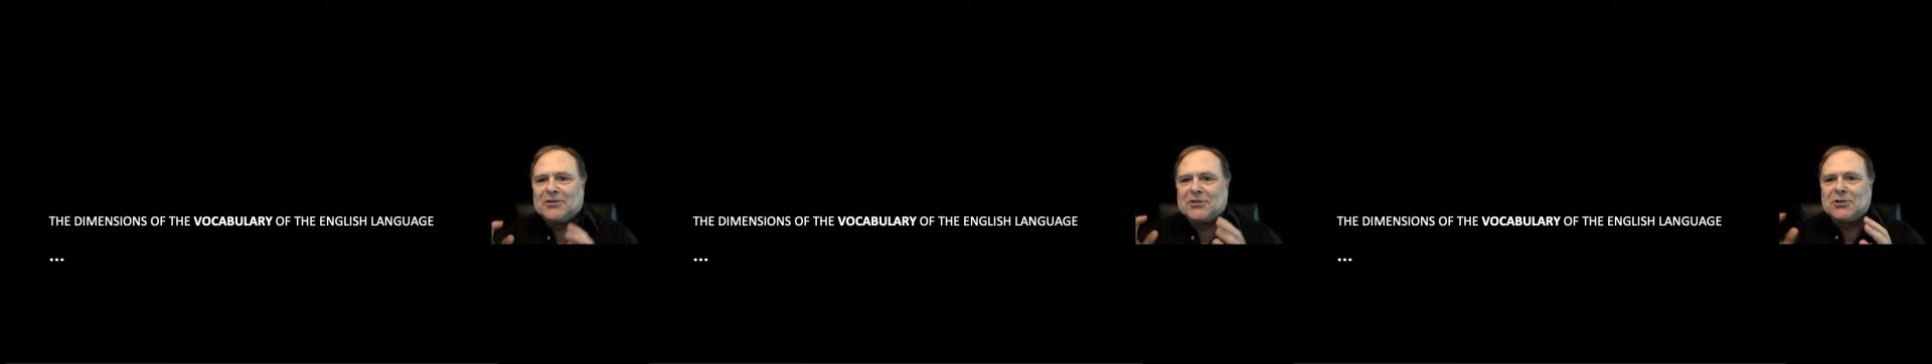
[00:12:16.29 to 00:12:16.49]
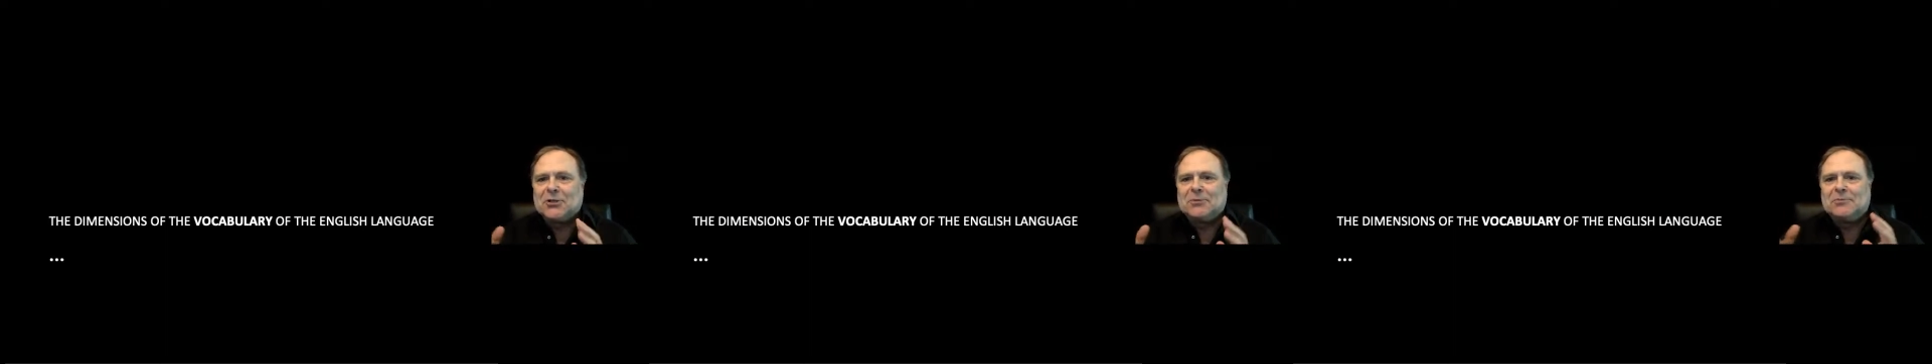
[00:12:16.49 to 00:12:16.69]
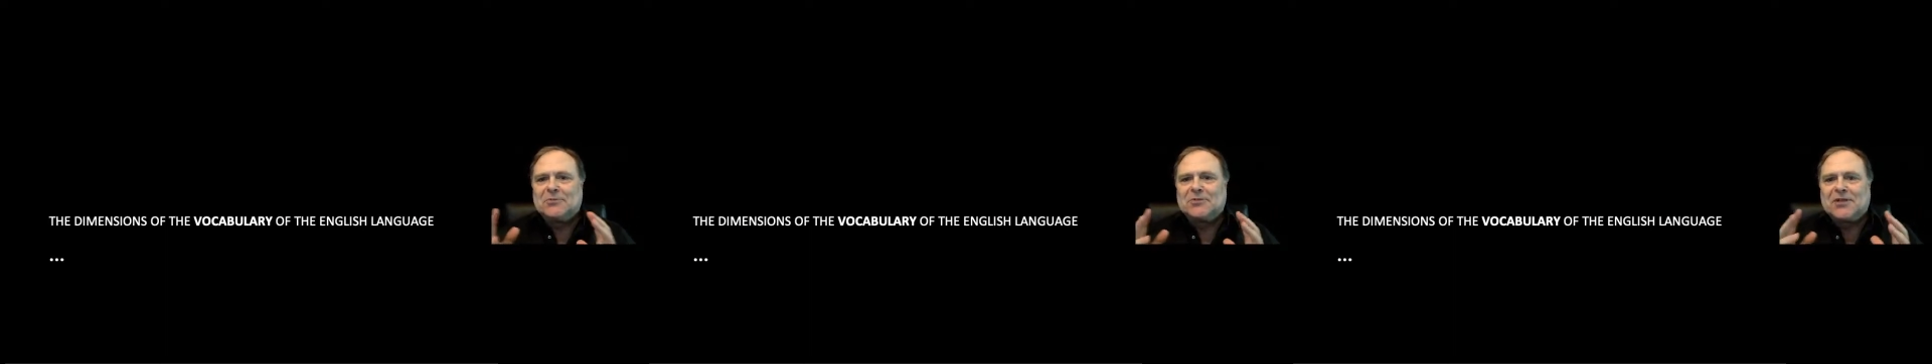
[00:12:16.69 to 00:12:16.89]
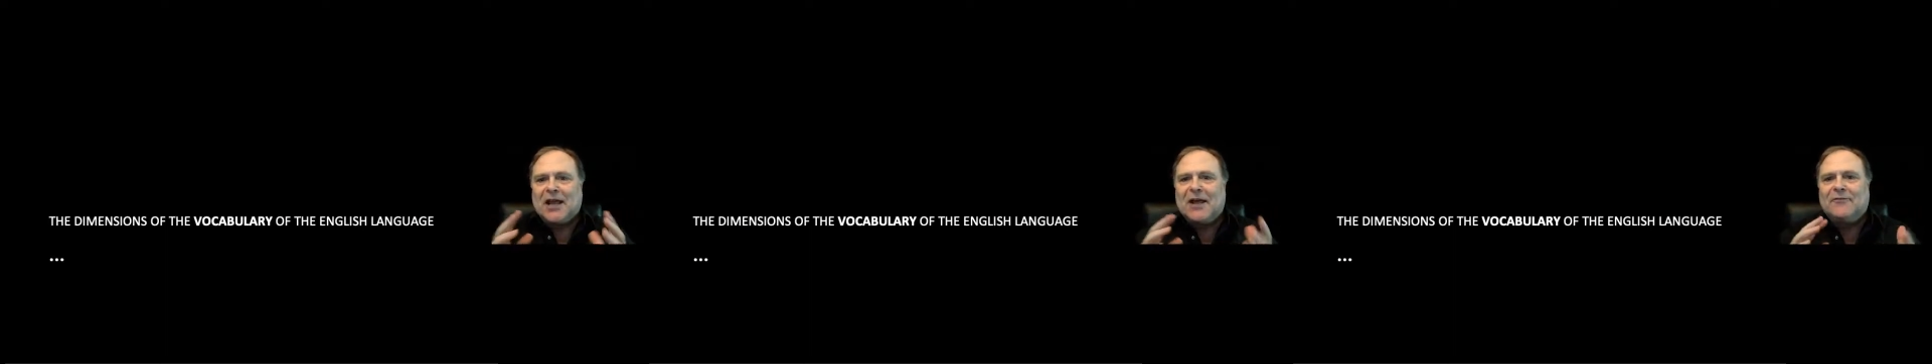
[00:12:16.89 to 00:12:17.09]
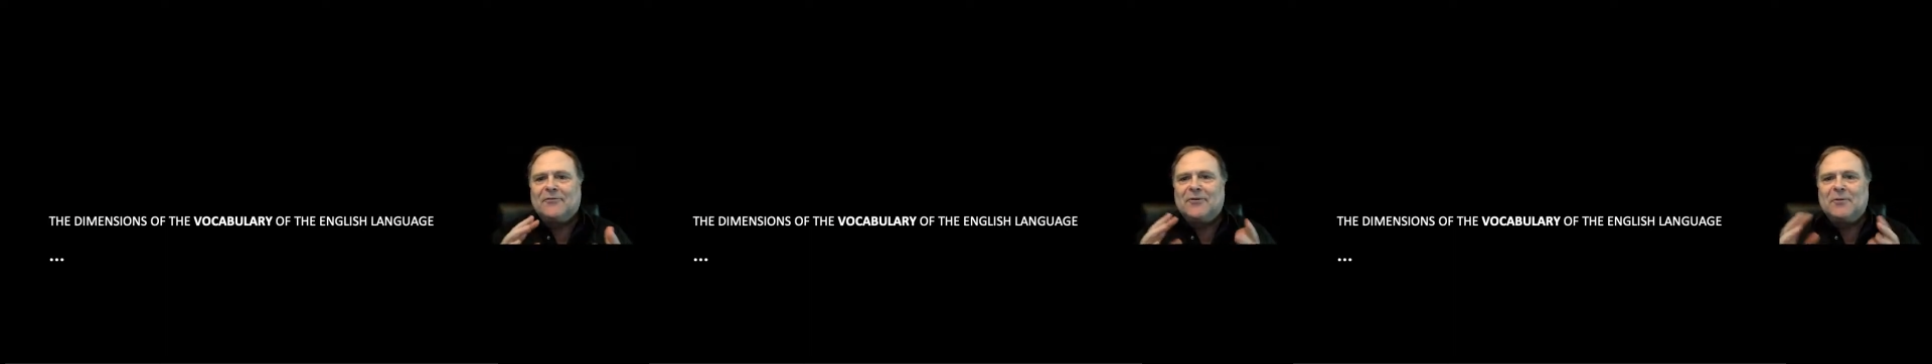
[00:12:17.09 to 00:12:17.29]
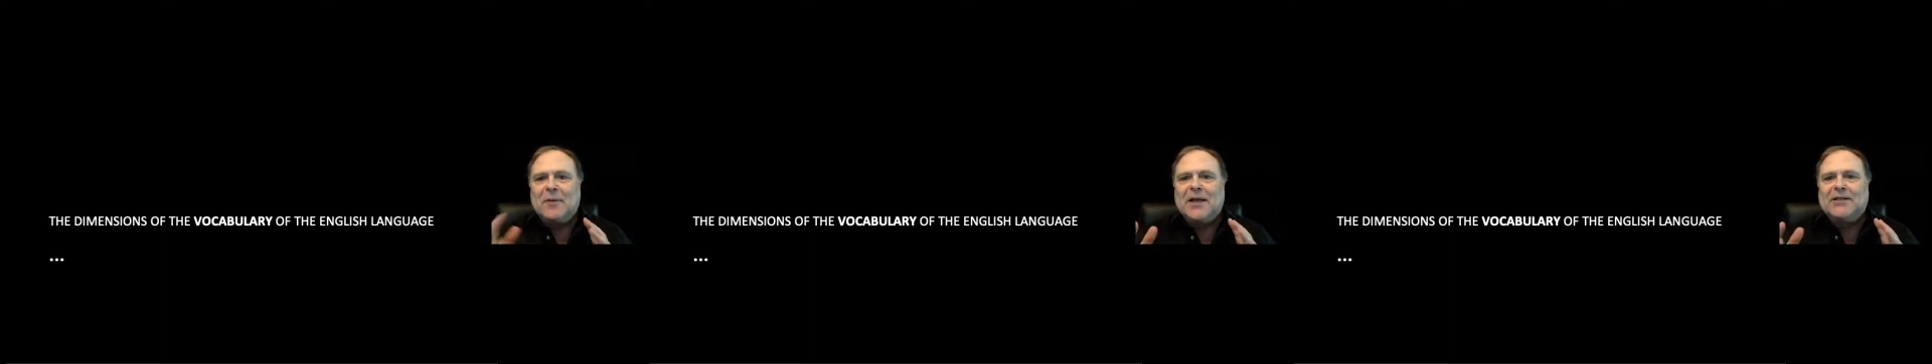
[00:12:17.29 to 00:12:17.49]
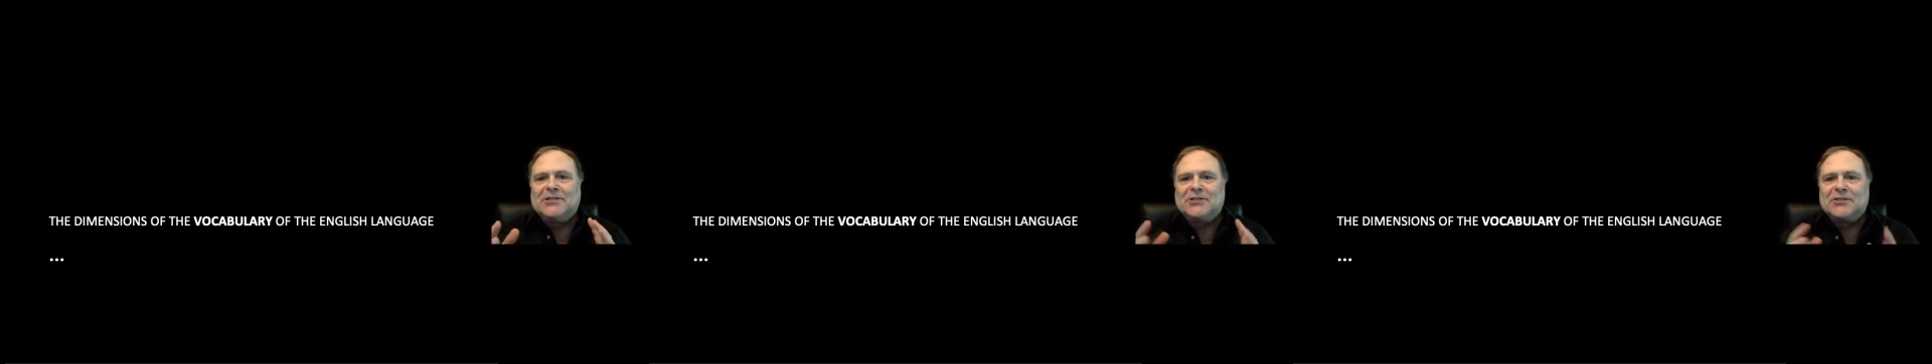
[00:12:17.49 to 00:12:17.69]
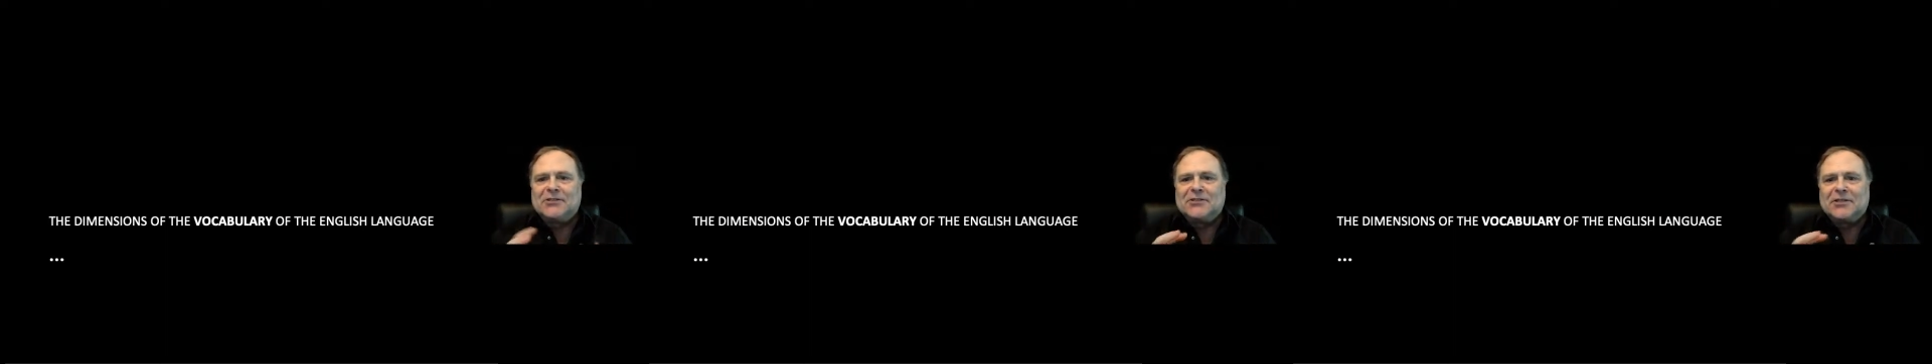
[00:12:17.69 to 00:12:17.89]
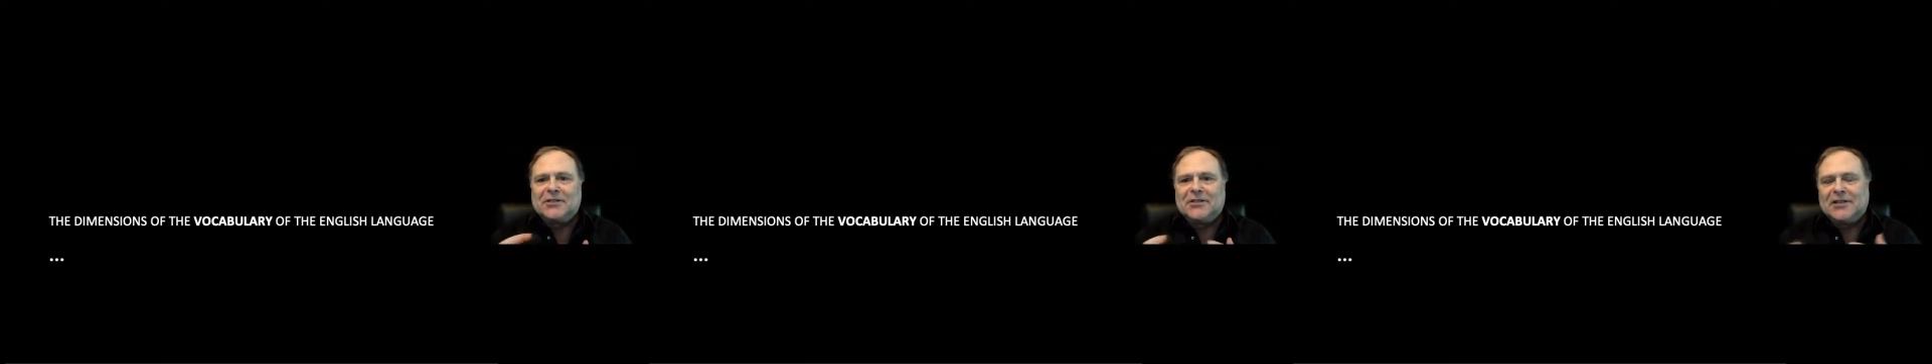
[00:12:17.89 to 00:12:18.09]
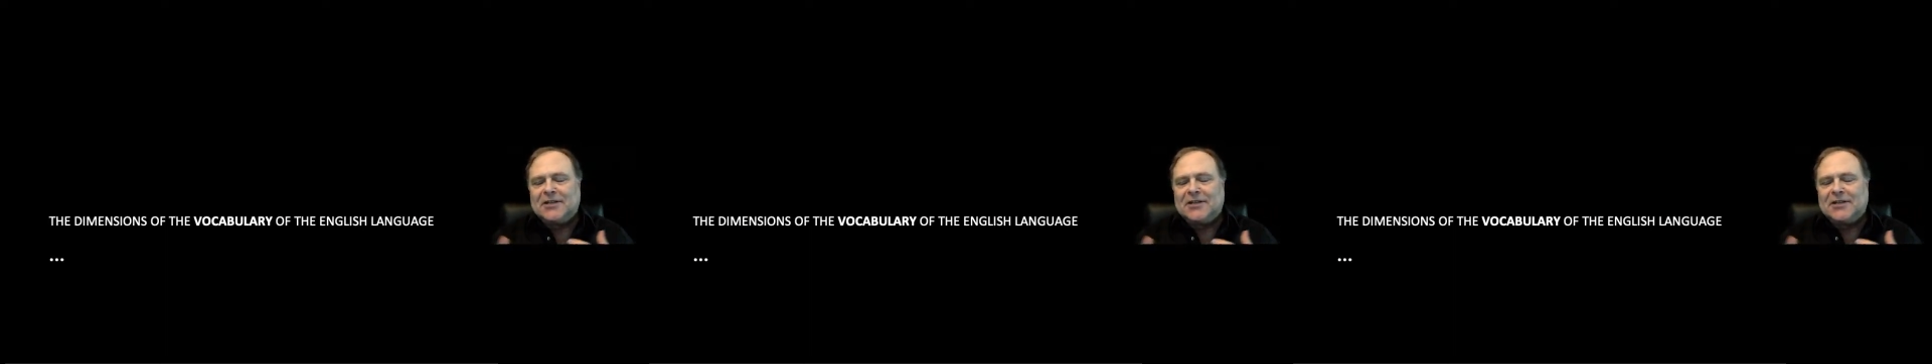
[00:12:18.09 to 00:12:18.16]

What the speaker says: terms have dimensions and